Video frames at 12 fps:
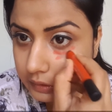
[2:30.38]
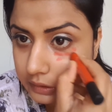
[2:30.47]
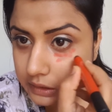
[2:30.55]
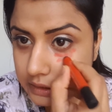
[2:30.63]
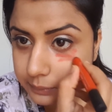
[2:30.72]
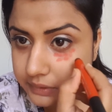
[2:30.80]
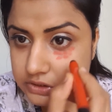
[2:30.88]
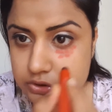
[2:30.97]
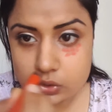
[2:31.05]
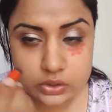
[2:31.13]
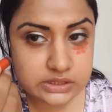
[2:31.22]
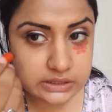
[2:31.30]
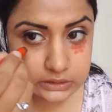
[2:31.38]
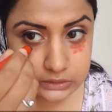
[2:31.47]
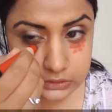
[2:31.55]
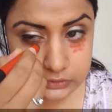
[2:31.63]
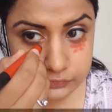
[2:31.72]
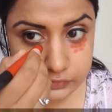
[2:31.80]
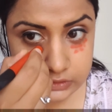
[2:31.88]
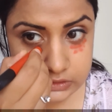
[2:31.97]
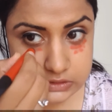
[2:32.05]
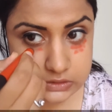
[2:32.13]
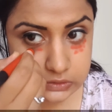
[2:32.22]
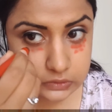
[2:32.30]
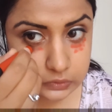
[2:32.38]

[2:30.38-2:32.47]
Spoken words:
I'll be dotting this first.